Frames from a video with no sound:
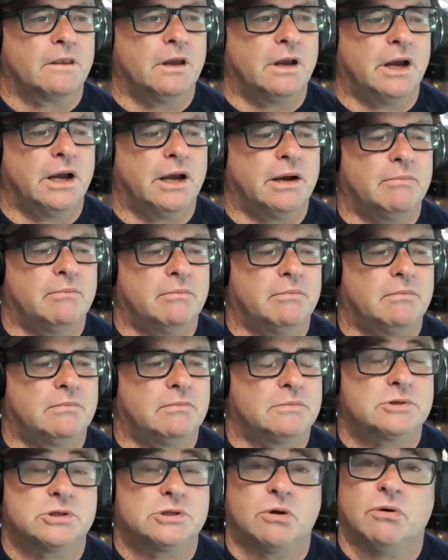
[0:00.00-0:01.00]
I
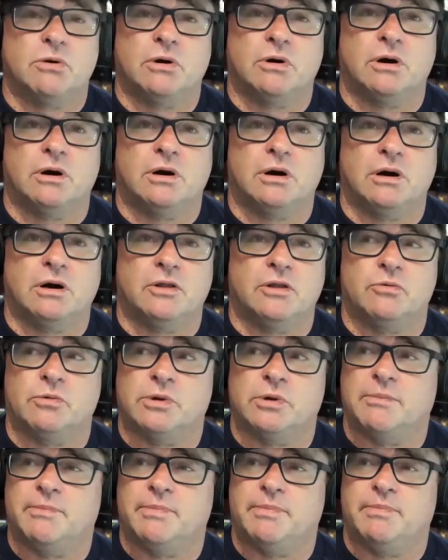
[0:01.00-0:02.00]
thought,
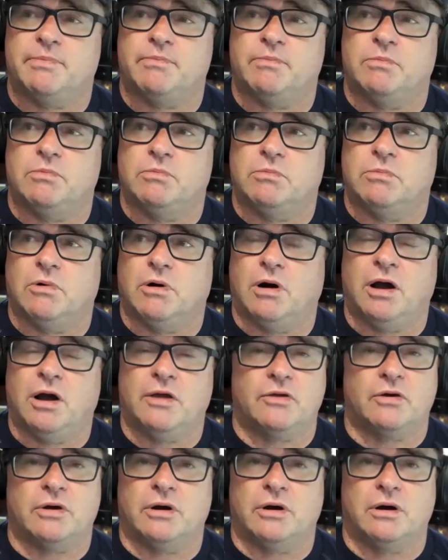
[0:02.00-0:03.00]
well,
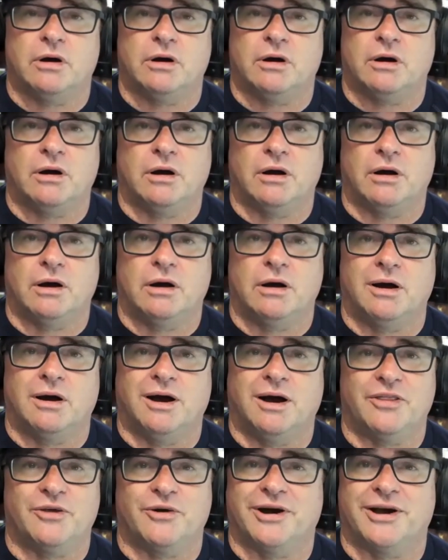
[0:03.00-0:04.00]
either
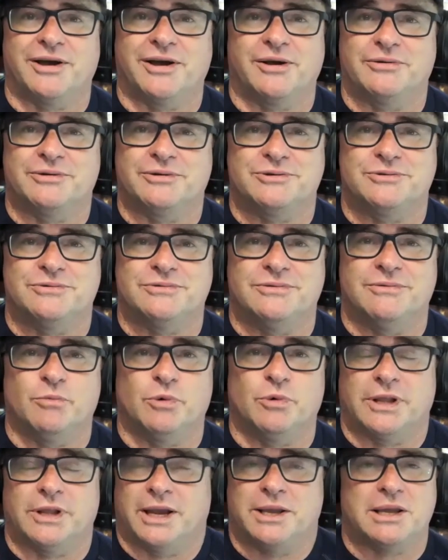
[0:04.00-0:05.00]
I
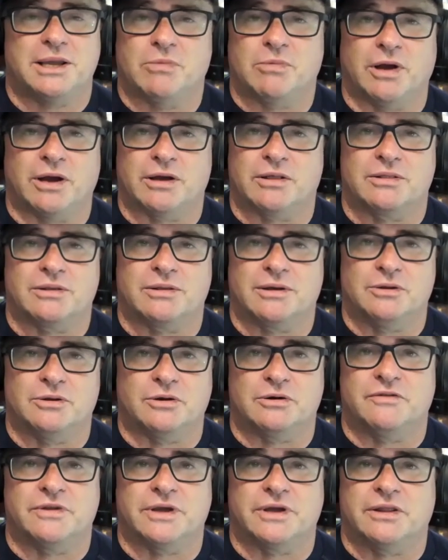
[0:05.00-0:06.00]
will end up like a
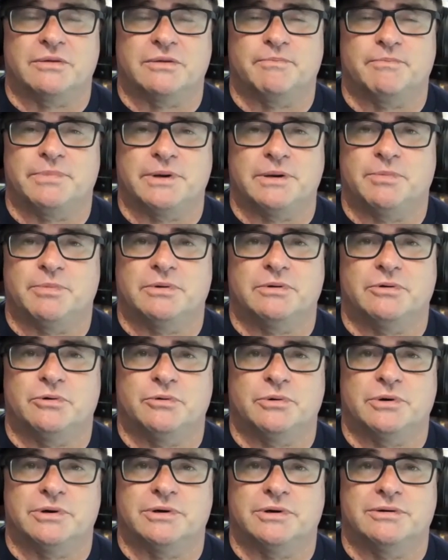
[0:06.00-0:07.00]
lot of the other people
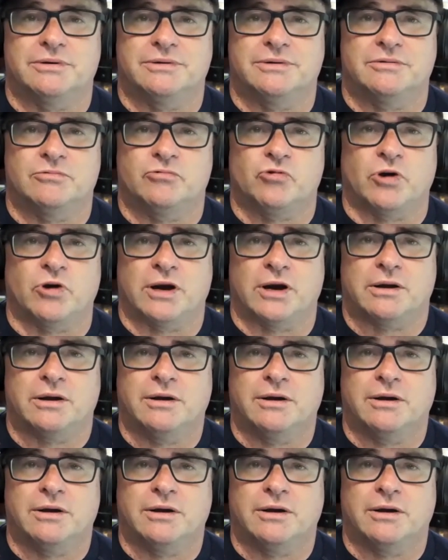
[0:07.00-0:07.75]
who are drunk,